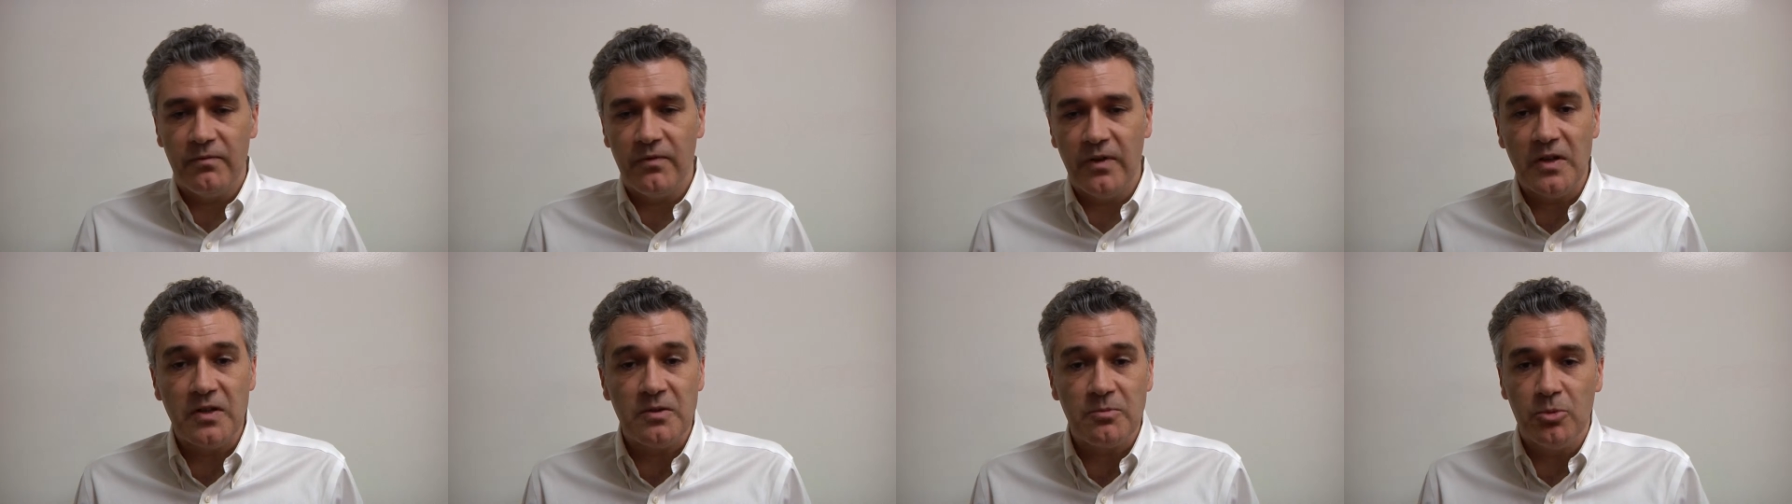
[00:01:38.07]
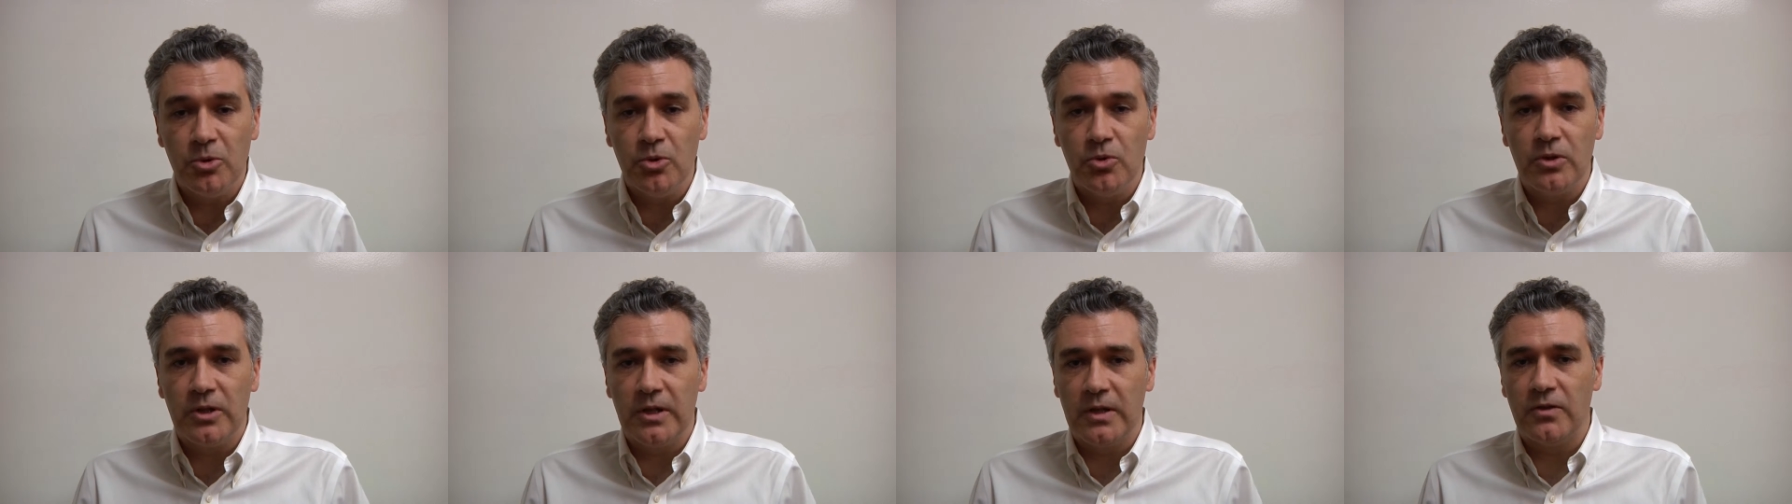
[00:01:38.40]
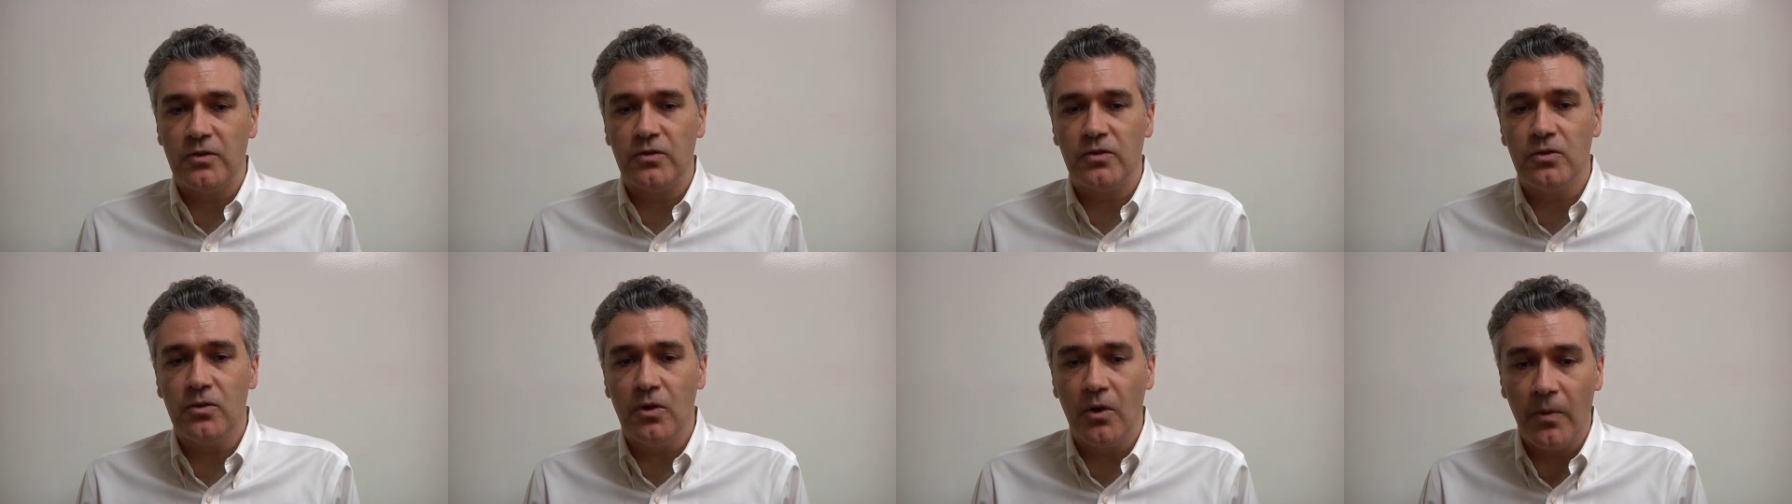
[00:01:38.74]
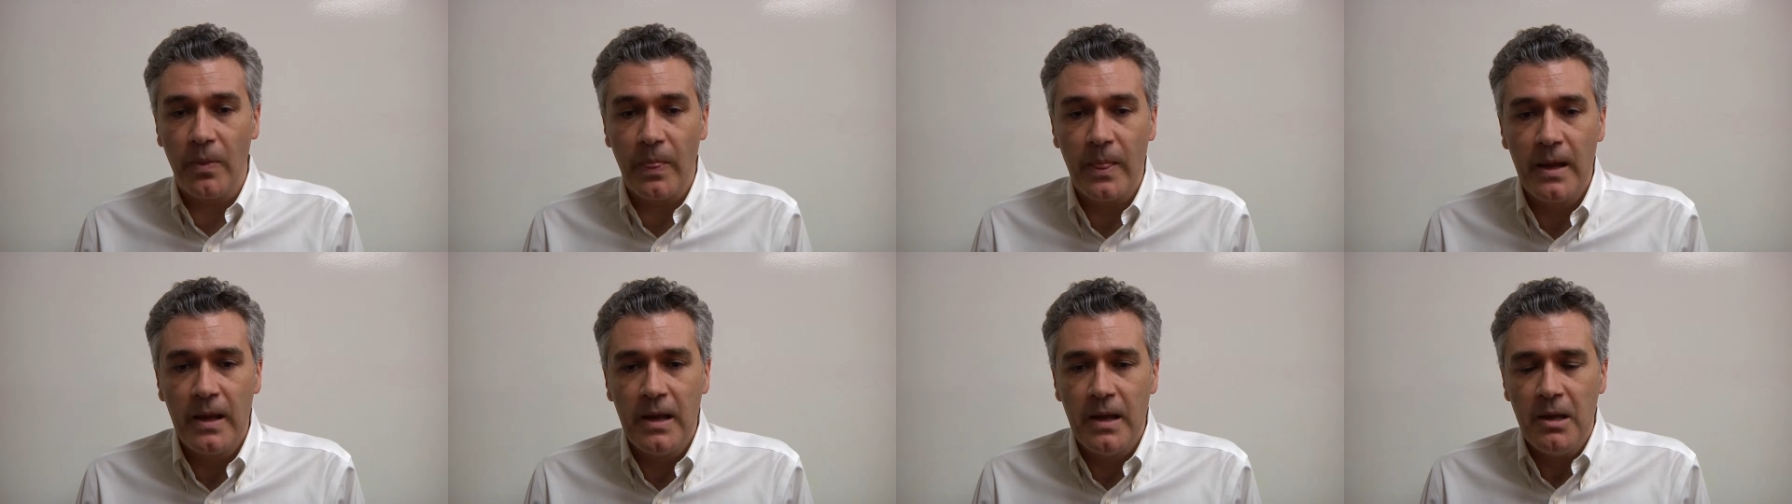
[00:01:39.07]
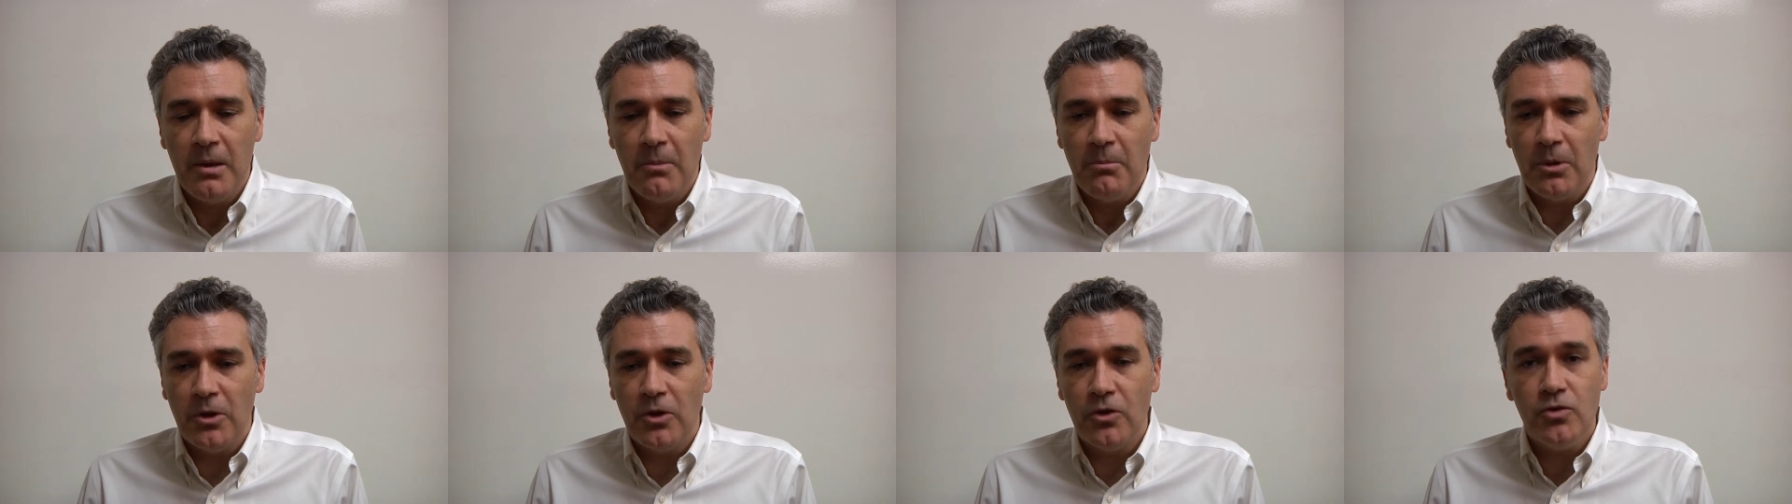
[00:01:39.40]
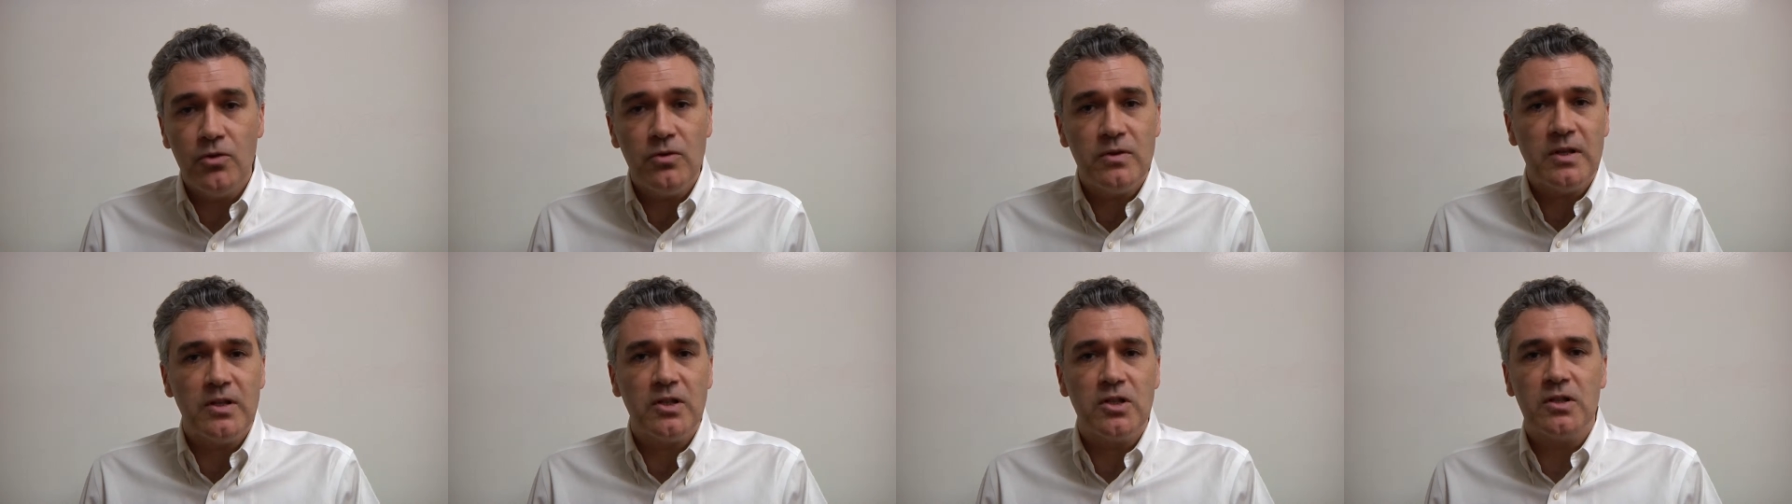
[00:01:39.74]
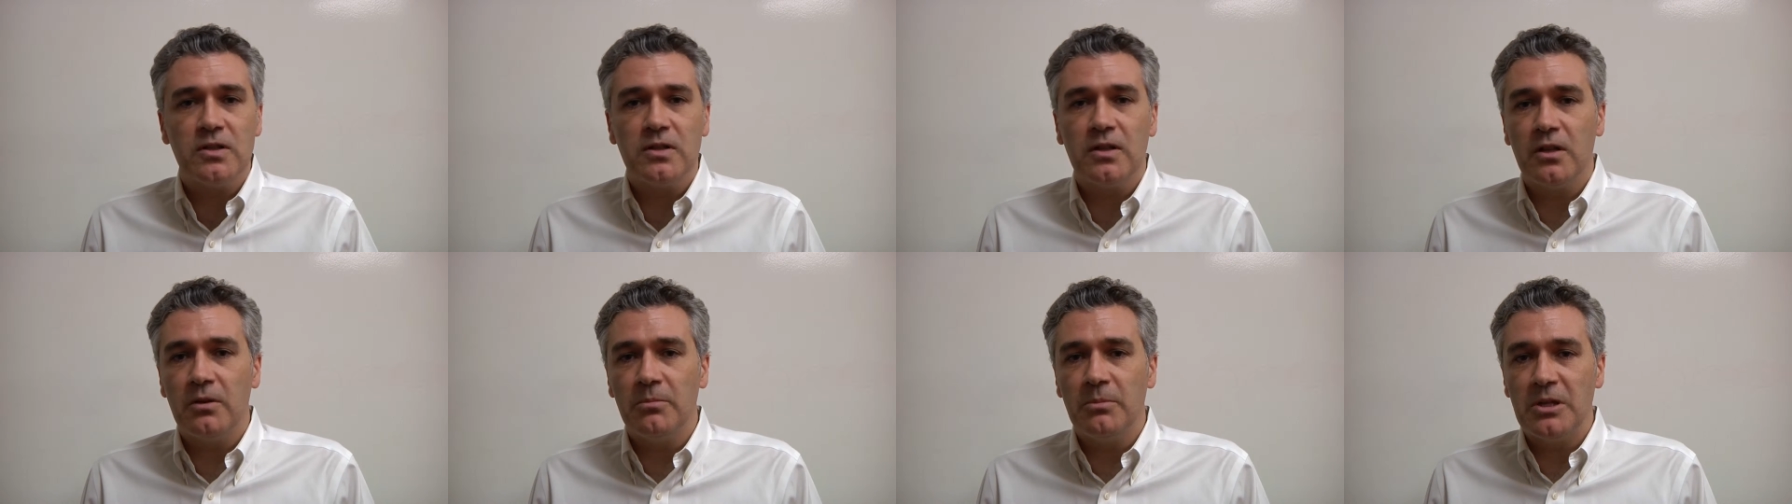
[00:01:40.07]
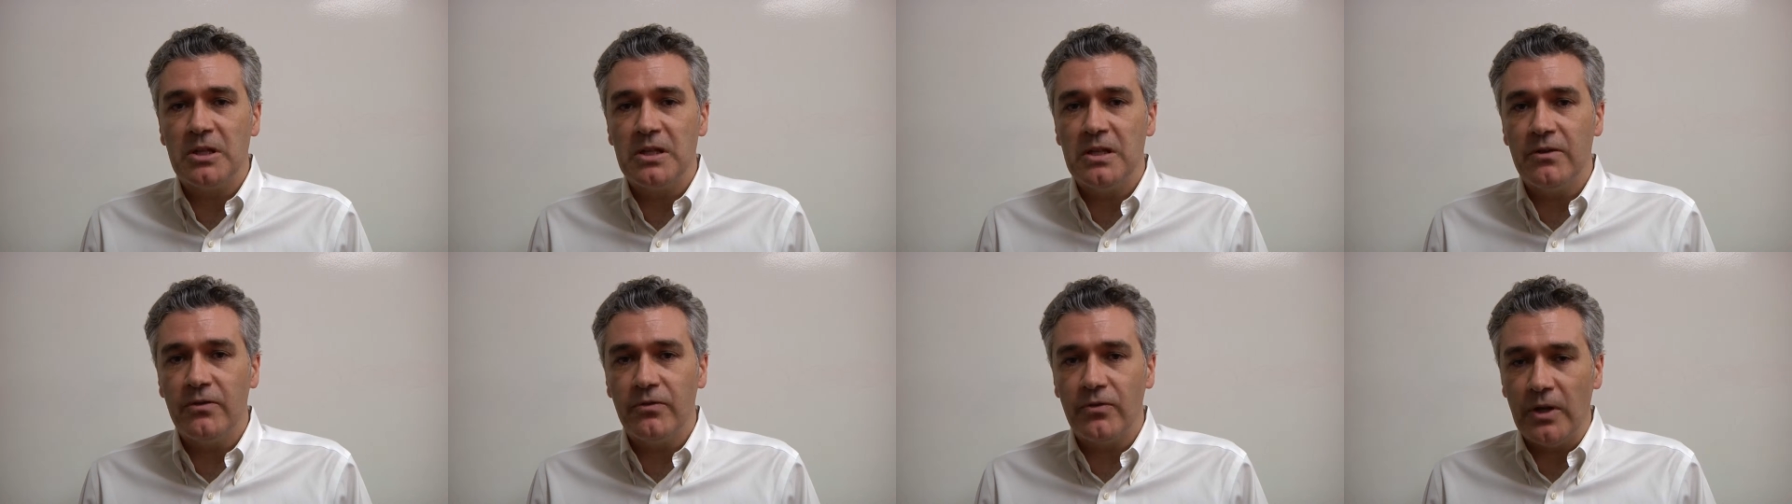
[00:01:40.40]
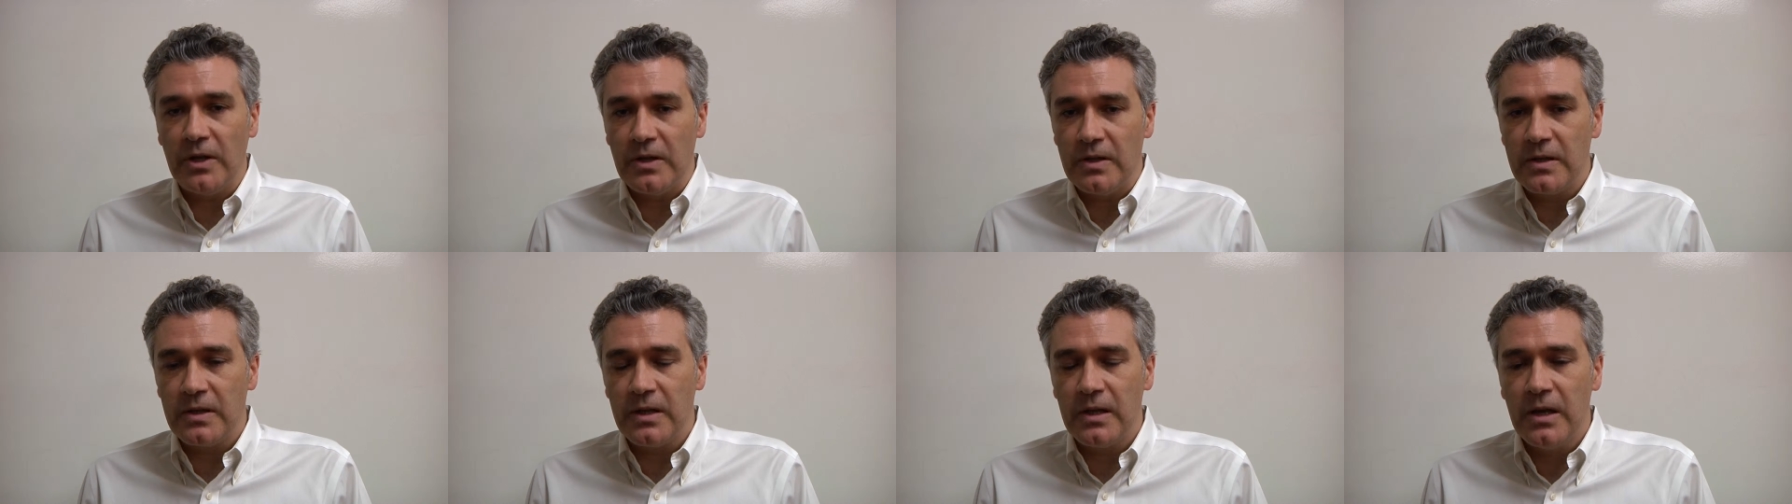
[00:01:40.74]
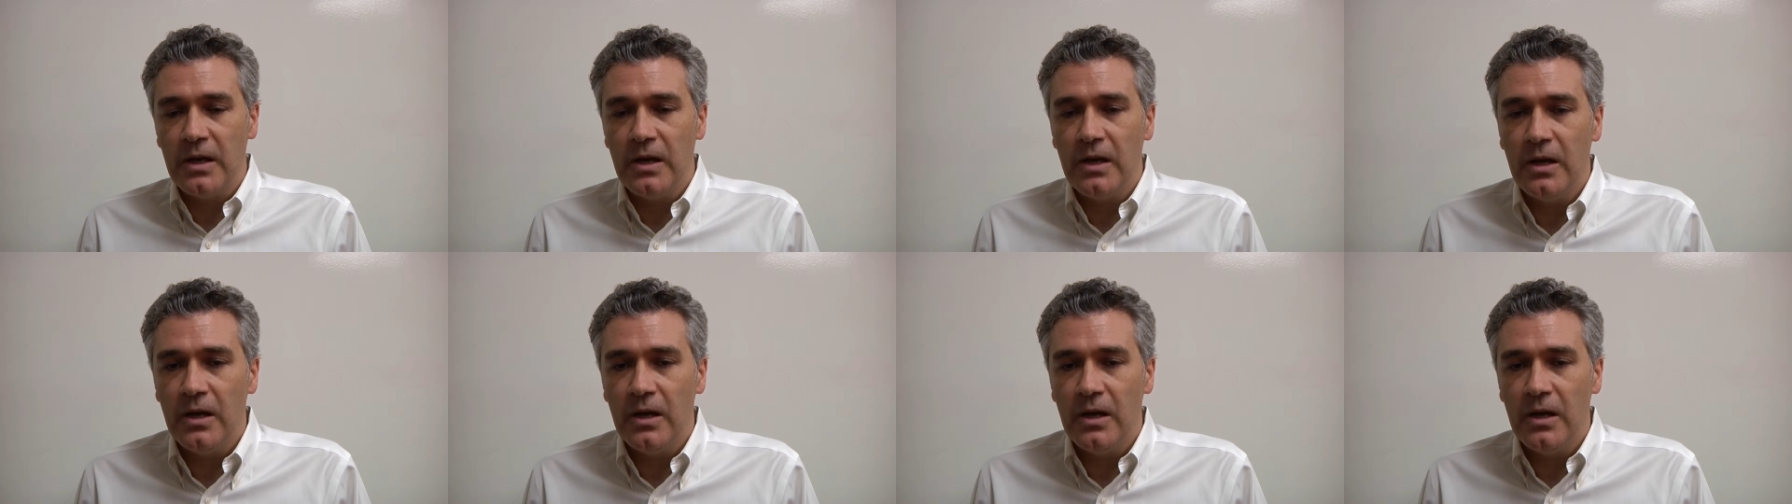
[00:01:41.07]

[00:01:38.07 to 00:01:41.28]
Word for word: Facebook and so on. But the usage is a little bit different.